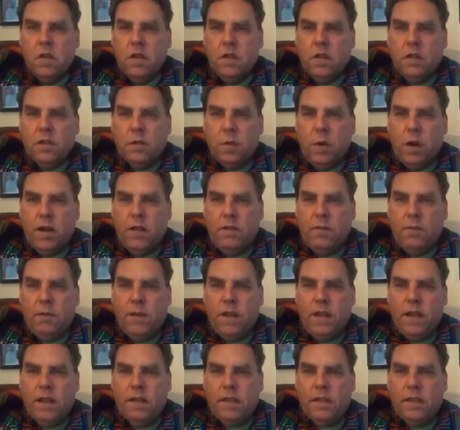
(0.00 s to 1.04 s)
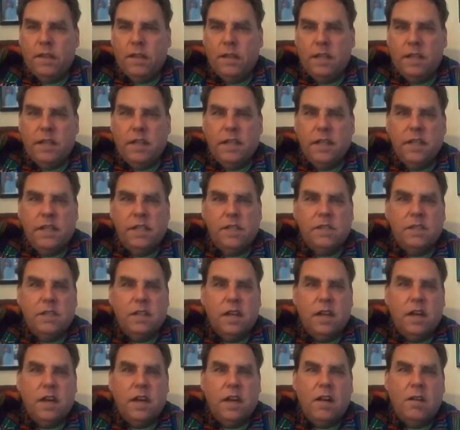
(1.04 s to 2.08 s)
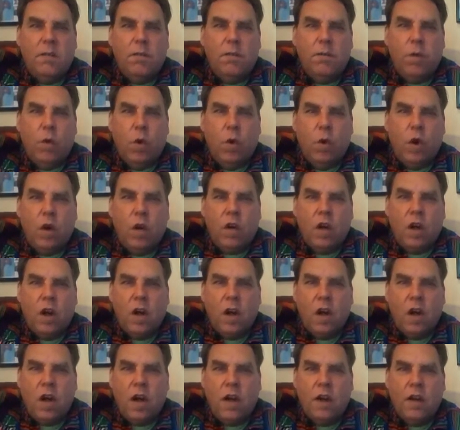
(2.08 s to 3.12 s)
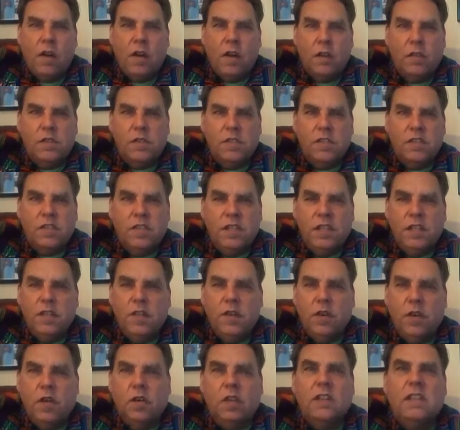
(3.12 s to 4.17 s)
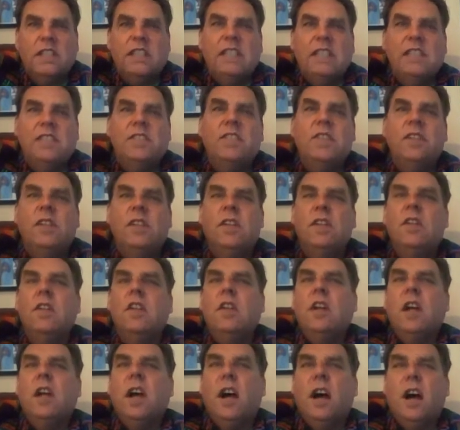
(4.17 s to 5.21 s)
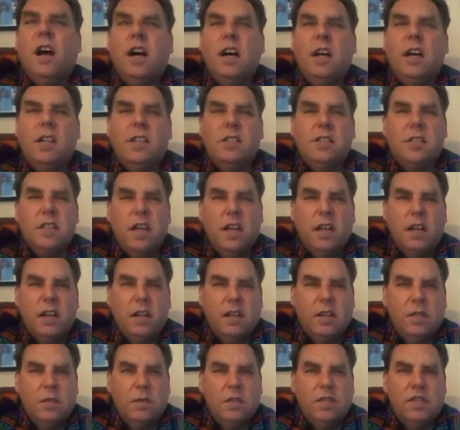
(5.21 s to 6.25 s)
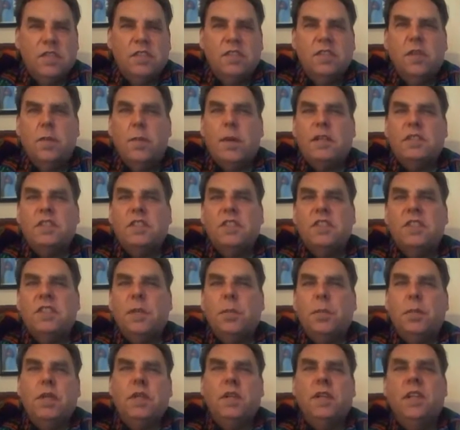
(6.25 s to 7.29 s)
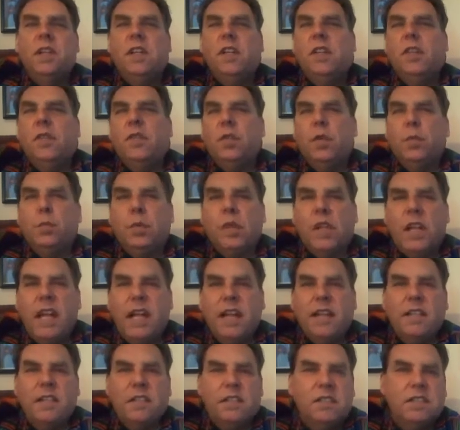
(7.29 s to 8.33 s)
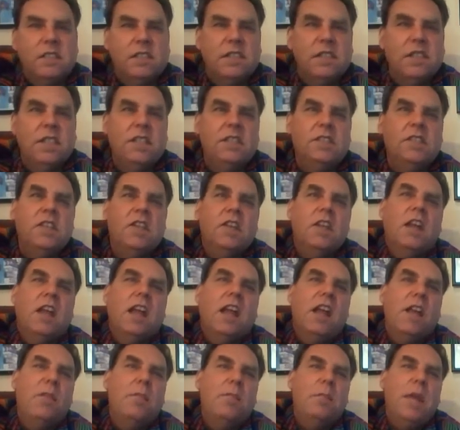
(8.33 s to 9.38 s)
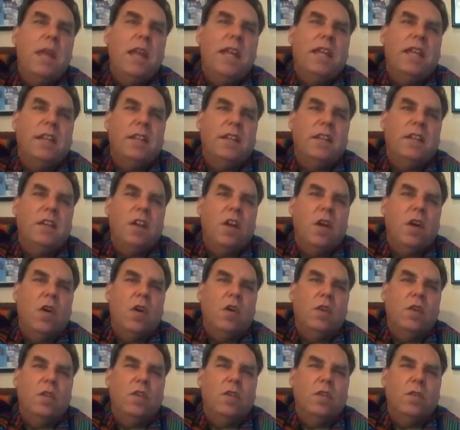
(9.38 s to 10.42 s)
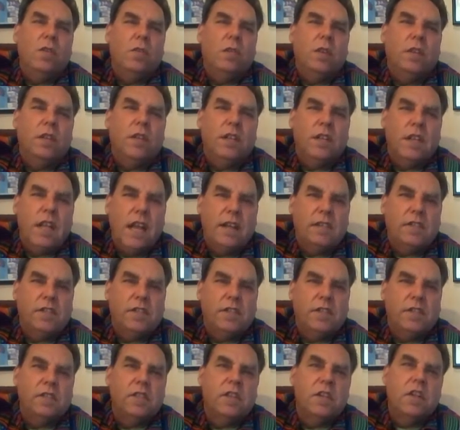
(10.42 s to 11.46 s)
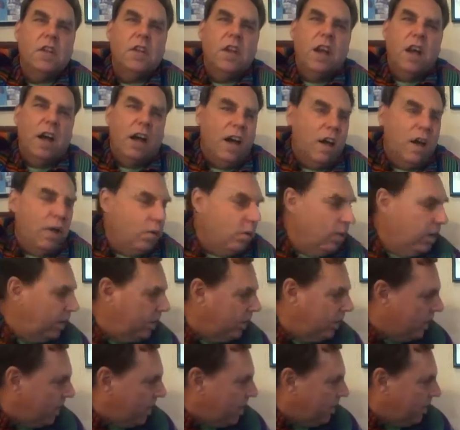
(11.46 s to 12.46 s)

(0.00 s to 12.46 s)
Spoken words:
The 25th is 4-con, or seed, or lizard, which is about stability through planting seeds and making new connections, with